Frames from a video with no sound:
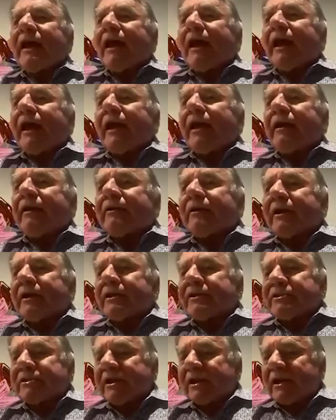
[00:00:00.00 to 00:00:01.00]
and a
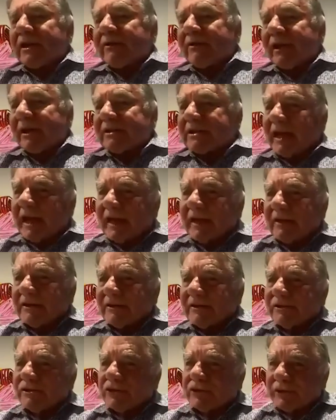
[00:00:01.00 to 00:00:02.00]
GnRH
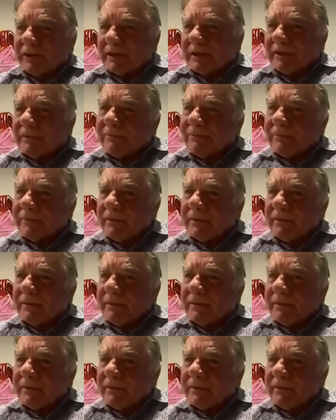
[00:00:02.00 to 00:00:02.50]
agonist trigger.